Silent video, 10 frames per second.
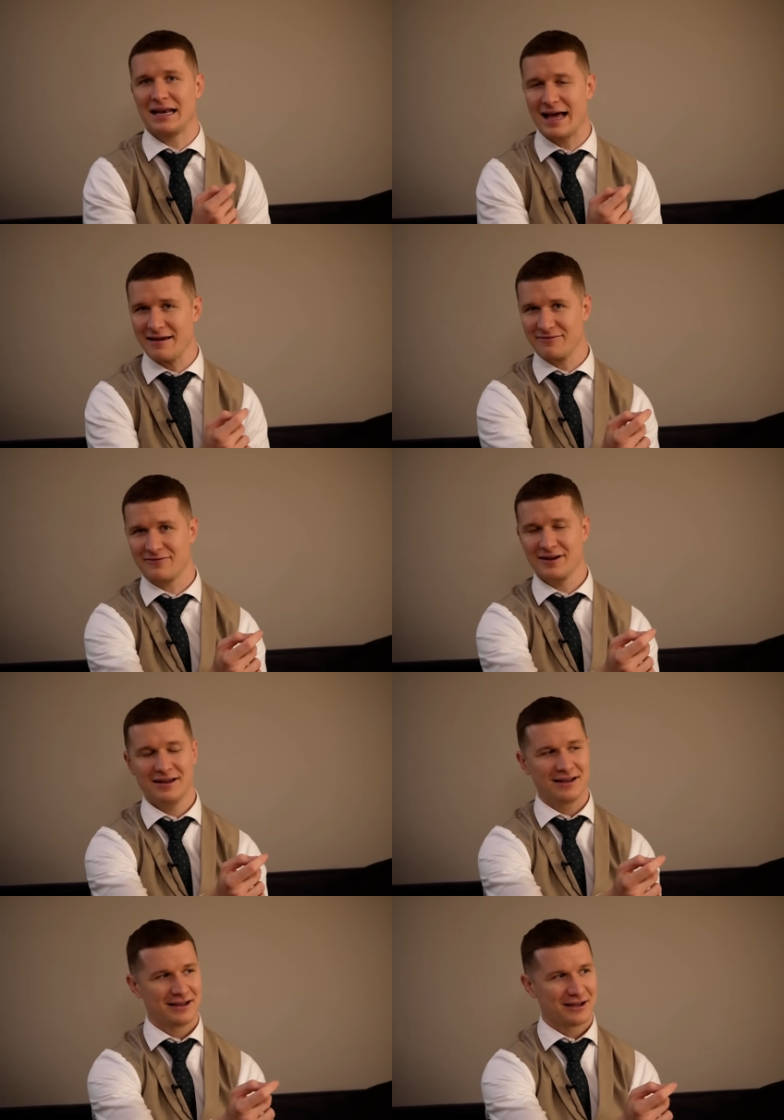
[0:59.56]
life
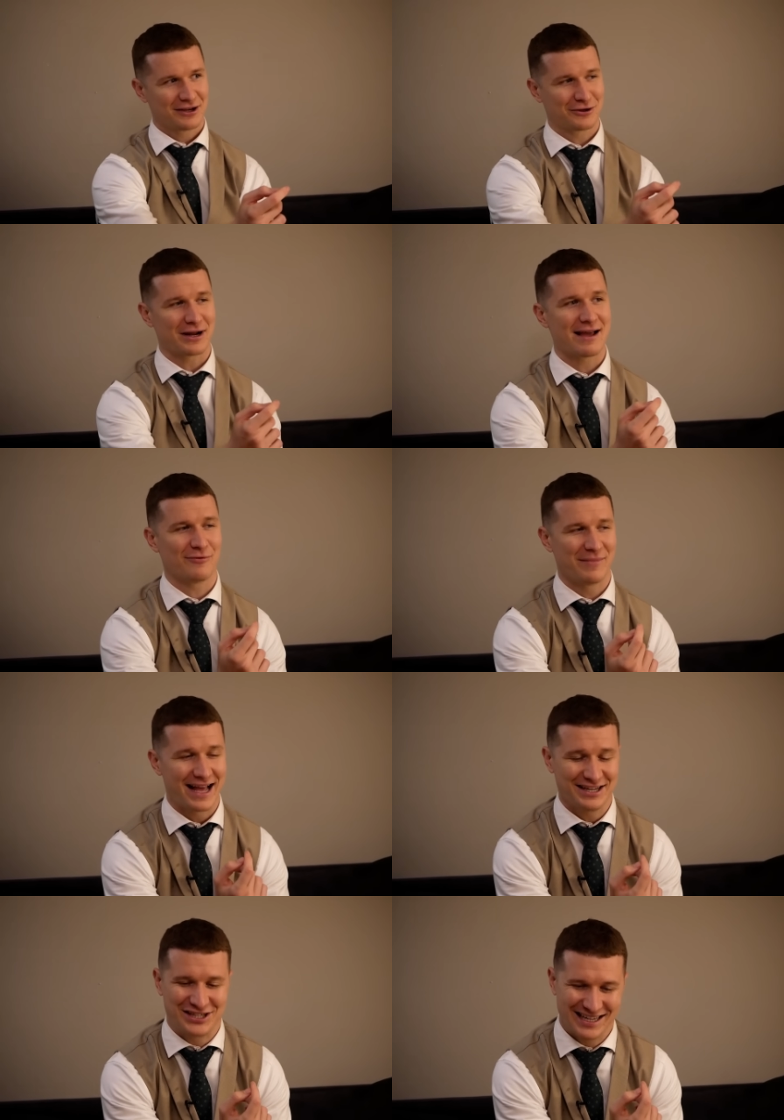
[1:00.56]
could I have
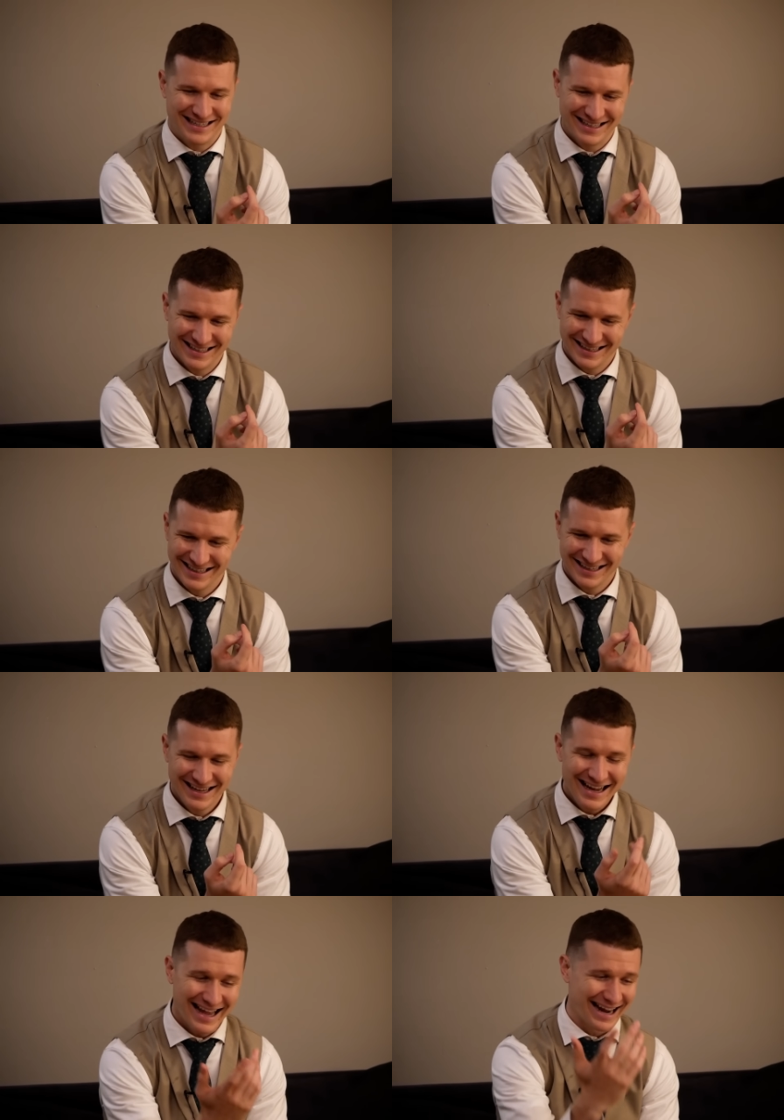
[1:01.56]
imagined.
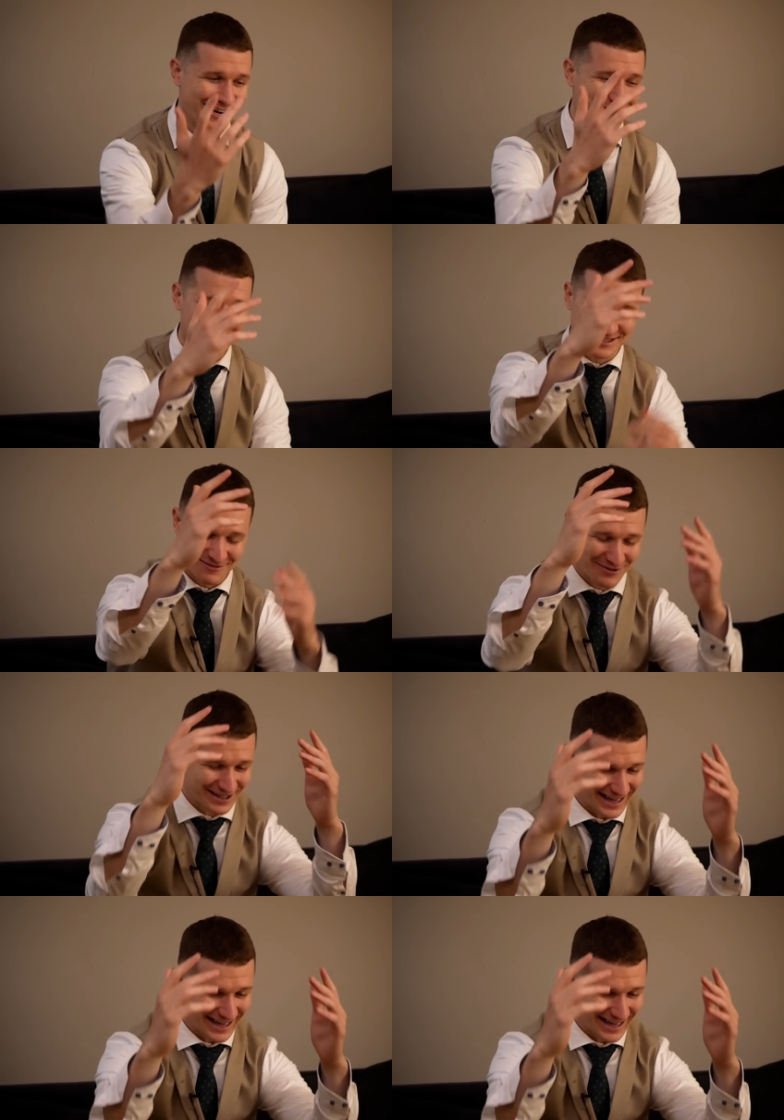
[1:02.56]
And I know that someone